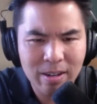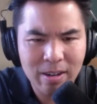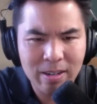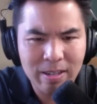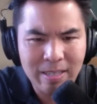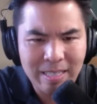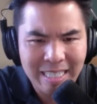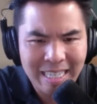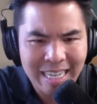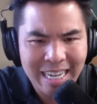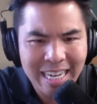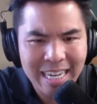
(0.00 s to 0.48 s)
uh,
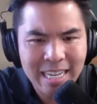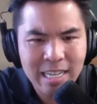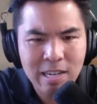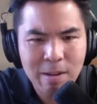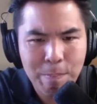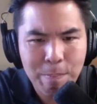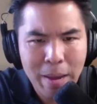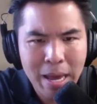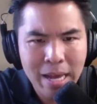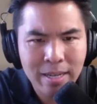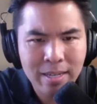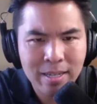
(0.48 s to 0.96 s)

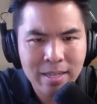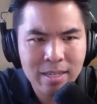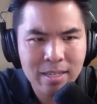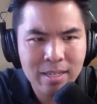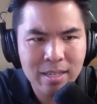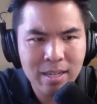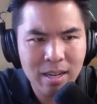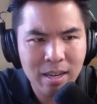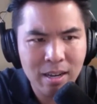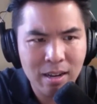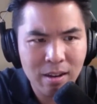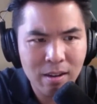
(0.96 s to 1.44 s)

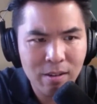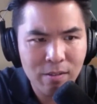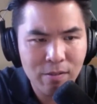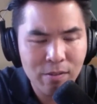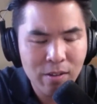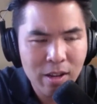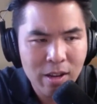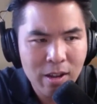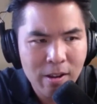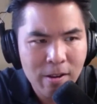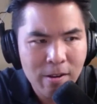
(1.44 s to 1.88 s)
independent of